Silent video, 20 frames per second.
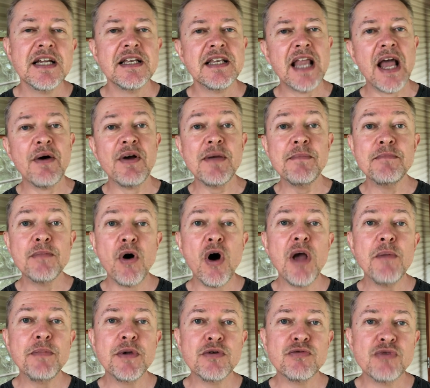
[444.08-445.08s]
Now it
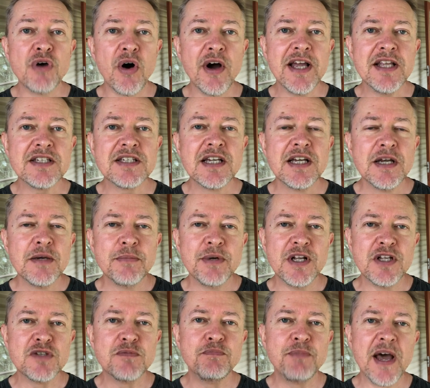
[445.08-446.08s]
might be right, but
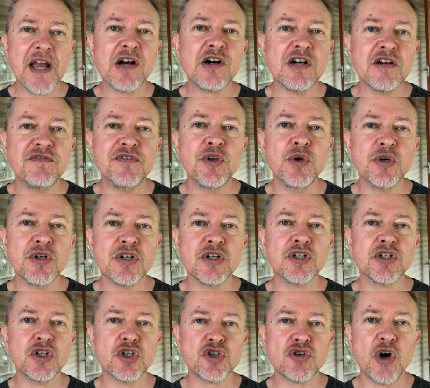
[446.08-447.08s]
it's better if you can
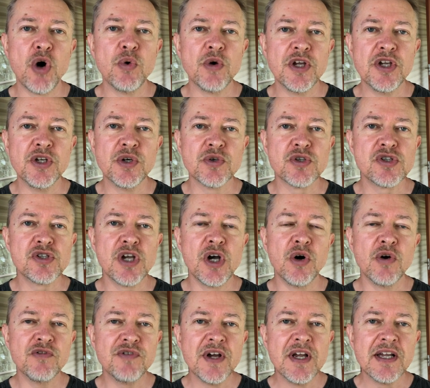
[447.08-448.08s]
control it
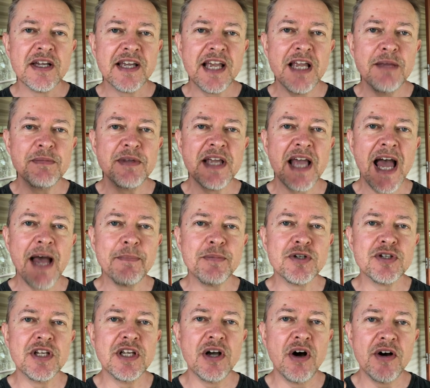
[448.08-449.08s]
yourself. Keep the
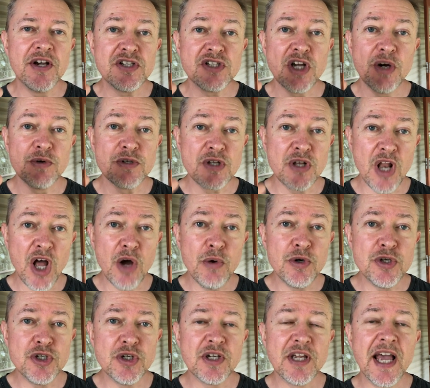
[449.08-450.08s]
ISO as low
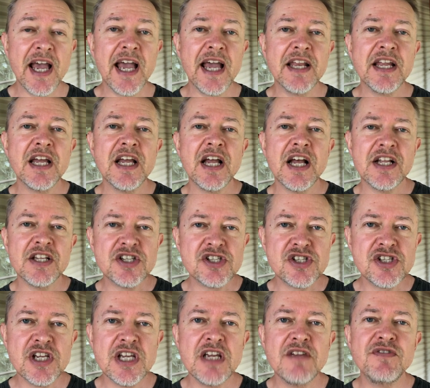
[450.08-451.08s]
as you can and
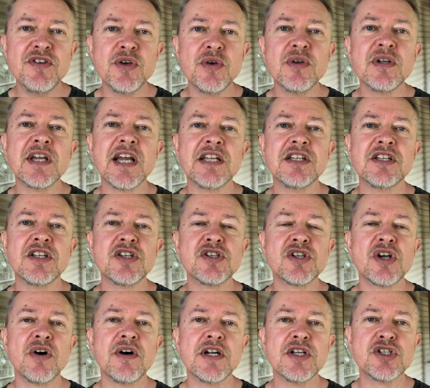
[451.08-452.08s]
see if you can get the
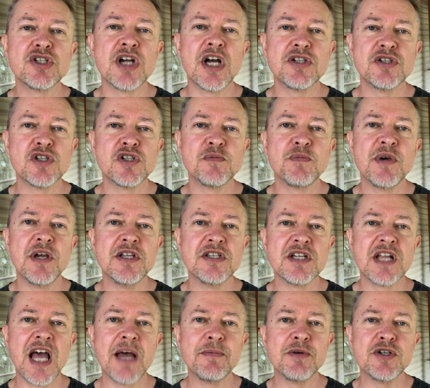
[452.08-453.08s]
desired shutter speeds
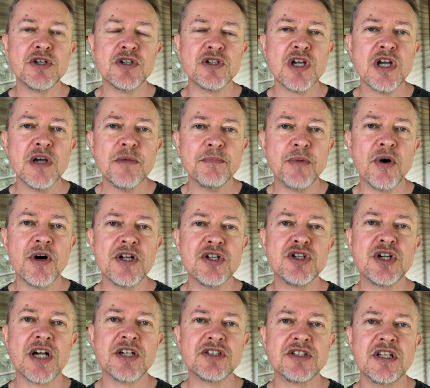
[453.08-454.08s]
and apertures by
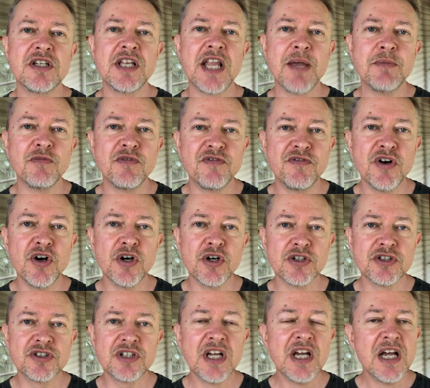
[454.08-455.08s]
adjusting them
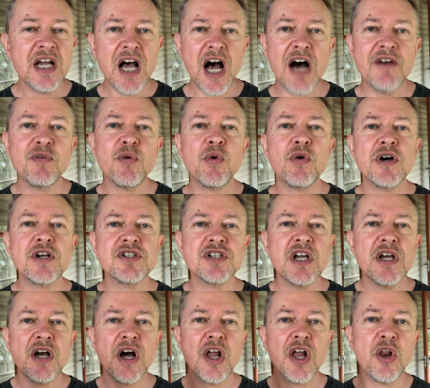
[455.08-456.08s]
first. Otherwise,
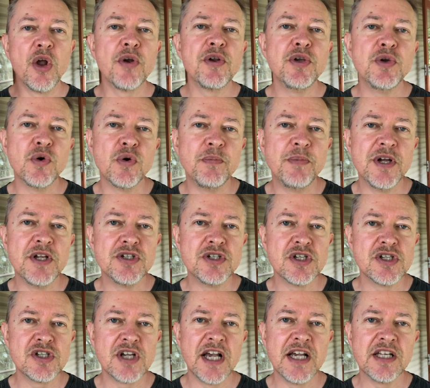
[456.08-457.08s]
a lot of your
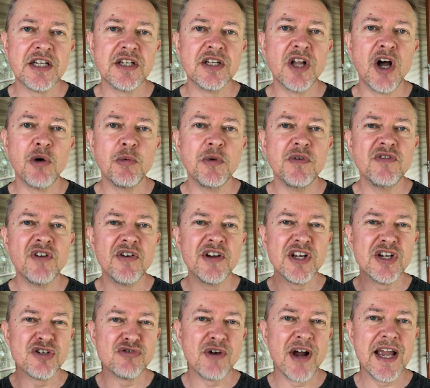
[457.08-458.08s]
pictures taken at night will be very
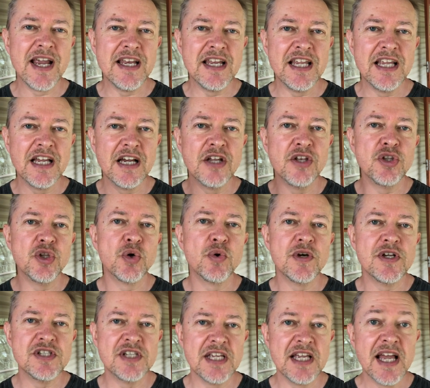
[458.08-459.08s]
grainy and
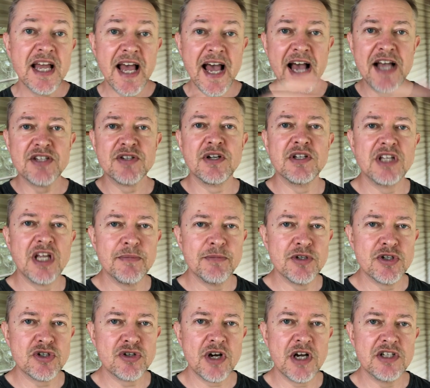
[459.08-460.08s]
noisy, as I
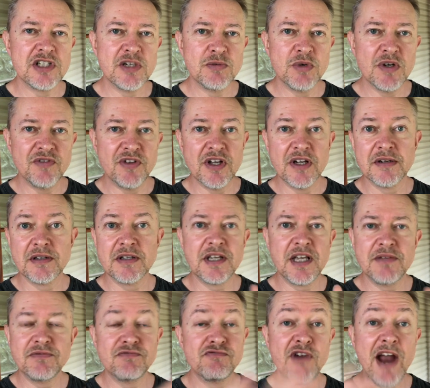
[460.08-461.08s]
demonstrated with the
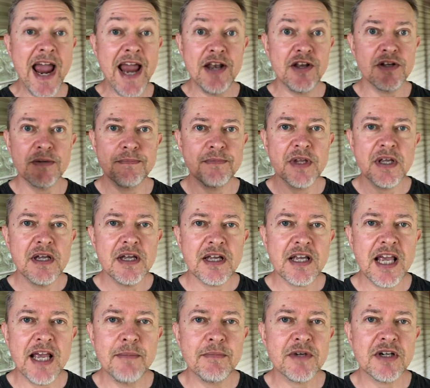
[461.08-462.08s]
random
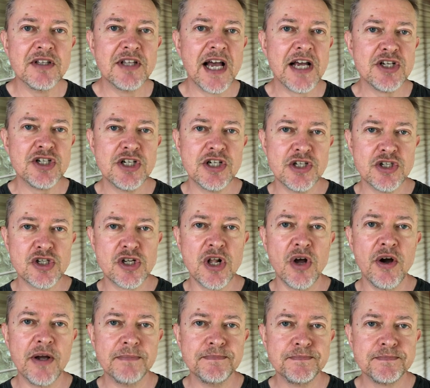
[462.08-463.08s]
Kim Kardashian
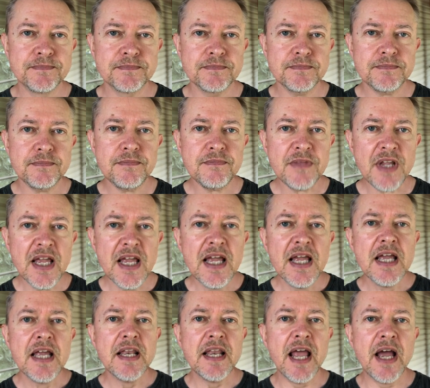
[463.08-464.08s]
slide.
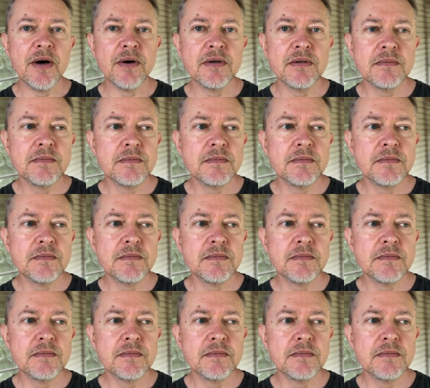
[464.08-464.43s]
Now,